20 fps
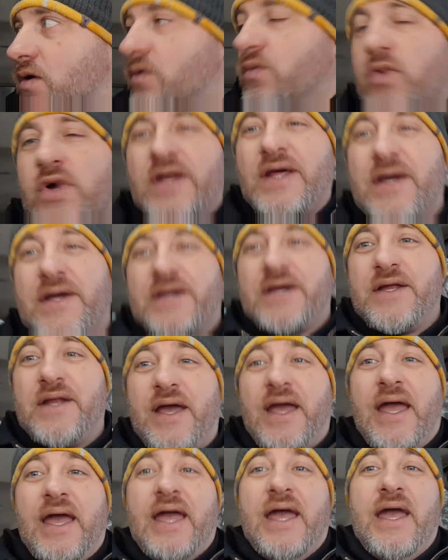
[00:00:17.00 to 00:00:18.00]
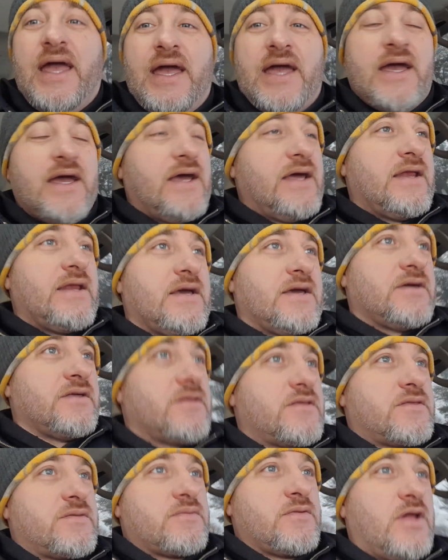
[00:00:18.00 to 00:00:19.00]
We didn't get any,
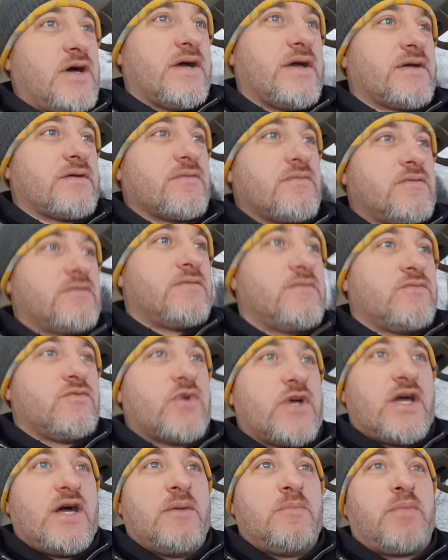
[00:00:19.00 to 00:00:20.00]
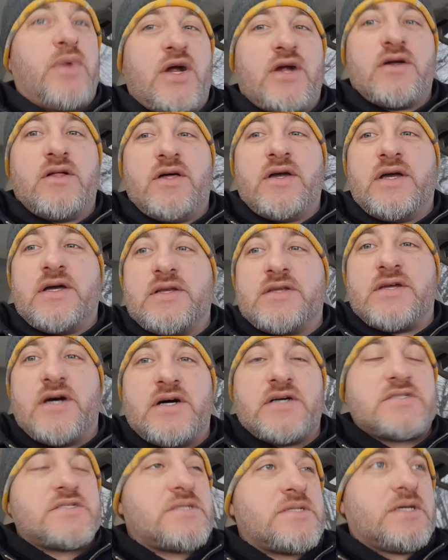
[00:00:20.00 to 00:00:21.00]
we got barely a
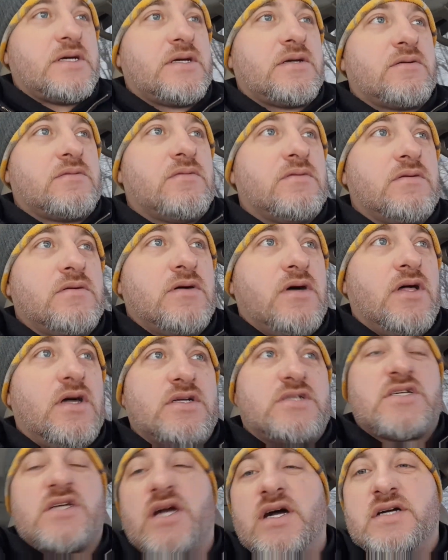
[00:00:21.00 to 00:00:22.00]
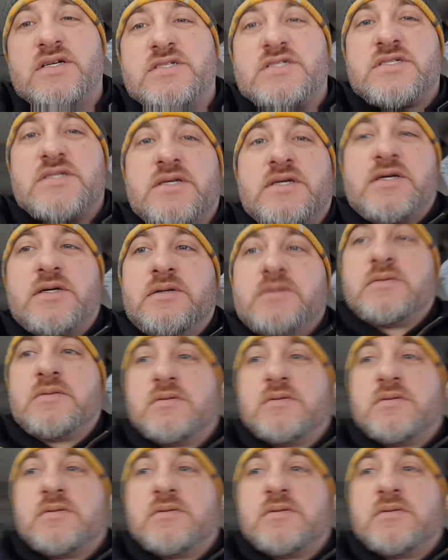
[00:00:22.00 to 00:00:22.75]
dusting. I'll let you guys see.